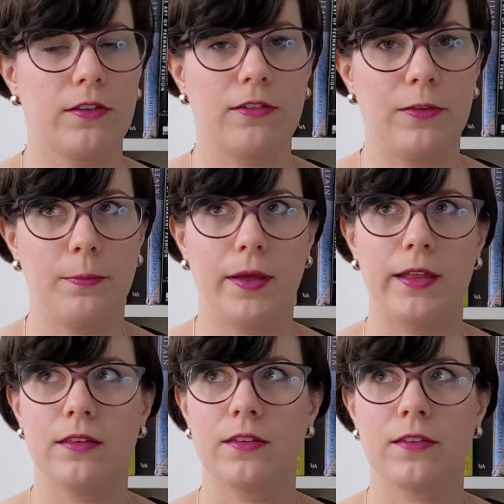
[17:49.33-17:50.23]
So I
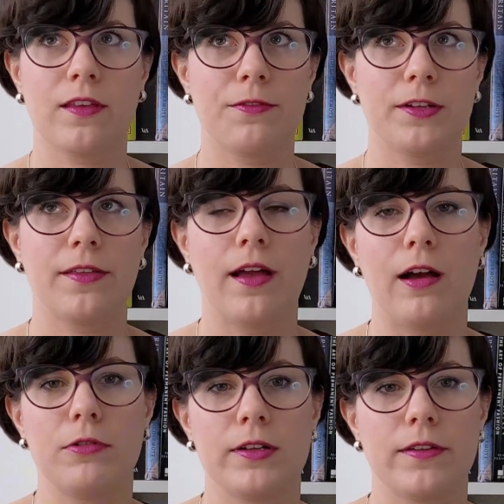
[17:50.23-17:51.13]
spent several
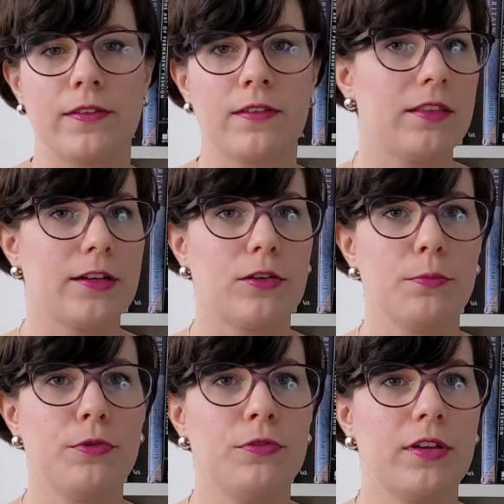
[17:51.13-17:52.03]
hours at the
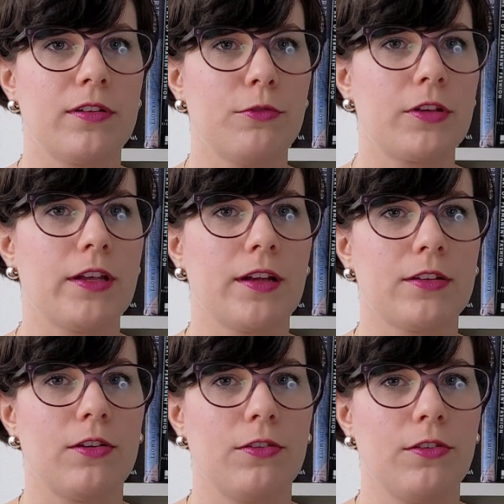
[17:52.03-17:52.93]
computer looking
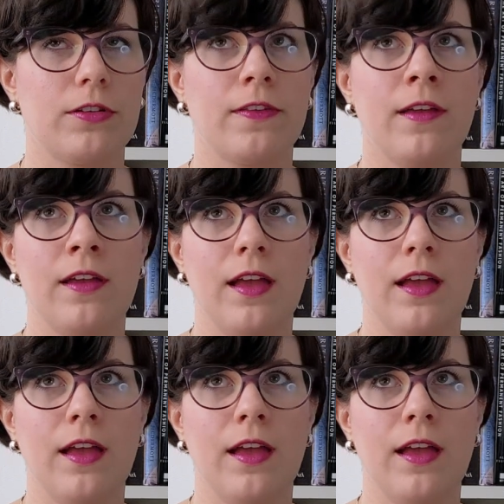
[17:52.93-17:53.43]
at colors.